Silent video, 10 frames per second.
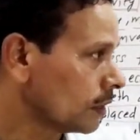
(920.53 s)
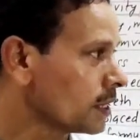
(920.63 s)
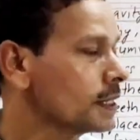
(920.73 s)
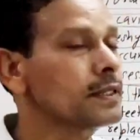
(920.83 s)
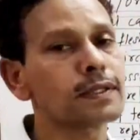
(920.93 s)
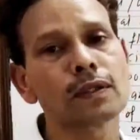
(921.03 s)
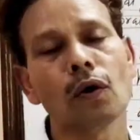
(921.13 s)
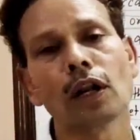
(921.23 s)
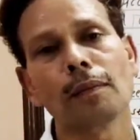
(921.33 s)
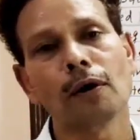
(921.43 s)
This is
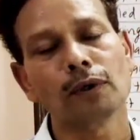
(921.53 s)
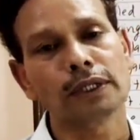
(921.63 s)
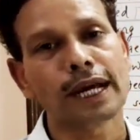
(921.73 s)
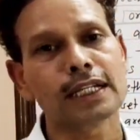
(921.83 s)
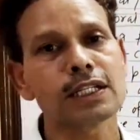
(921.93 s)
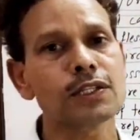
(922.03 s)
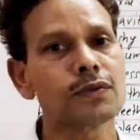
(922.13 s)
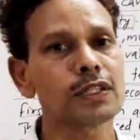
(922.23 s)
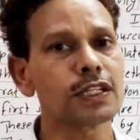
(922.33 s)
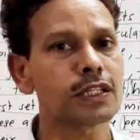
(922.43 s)
all about
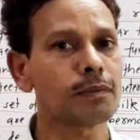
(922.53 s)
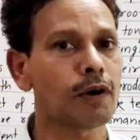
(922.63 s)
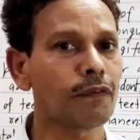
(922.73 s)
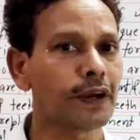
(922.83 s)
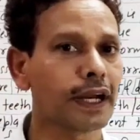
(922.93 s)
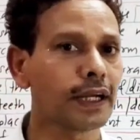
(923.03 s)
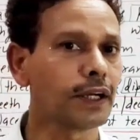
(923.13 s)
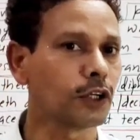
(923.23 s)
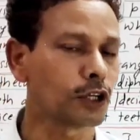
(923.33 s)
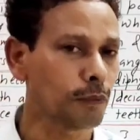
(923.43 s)
digestive system of rat.
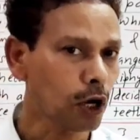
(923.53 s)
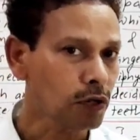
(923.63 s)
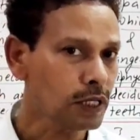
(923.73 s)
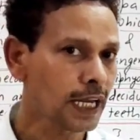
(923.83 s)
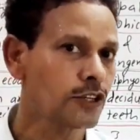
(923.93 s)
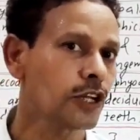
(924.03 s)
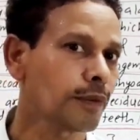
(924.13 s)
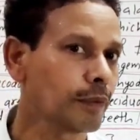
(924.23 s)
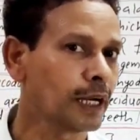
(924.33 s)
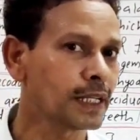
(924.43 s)
In tomorrow's lecture,
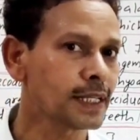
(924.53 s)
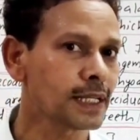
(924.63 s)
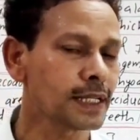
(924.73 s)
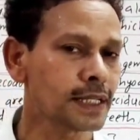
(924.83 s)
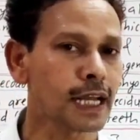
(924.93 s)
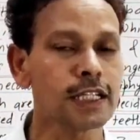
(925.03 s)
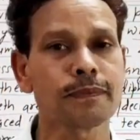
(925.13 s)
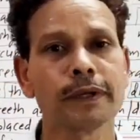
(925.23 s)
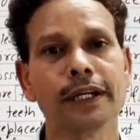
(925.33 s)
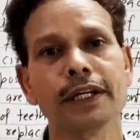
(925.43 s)
we will discuss
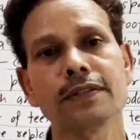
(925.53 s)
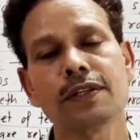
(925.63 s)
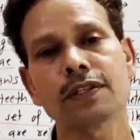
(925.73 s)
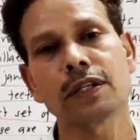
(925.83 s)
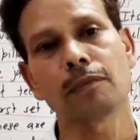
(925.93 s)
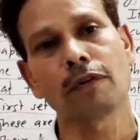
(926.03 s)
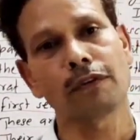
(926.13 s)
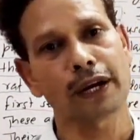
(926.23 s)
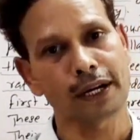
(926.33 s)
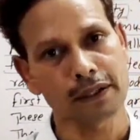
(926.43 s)
respiratory system
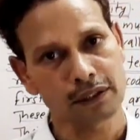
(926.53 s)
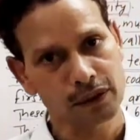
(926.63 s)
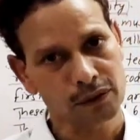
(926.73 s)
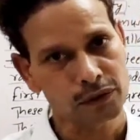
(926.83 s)
of rat.